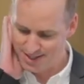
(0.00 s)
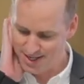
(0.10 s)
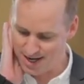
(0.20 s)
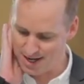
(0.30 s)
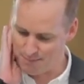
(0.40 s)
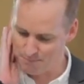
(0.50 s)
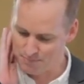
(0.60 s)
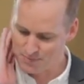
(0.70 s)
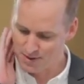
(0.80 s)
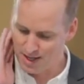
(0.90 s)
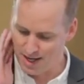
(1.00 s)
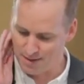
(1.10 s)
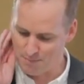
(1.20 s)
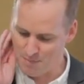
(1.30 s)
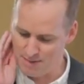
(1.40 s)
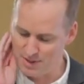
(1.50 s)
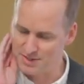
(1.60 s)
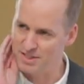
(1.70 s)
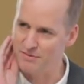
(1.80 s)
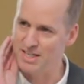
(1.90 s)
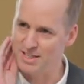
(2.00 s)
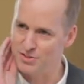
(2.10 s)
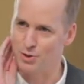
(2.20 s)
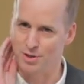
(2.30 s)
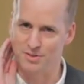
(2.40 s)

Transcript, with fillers: Um, and maybe it's even easier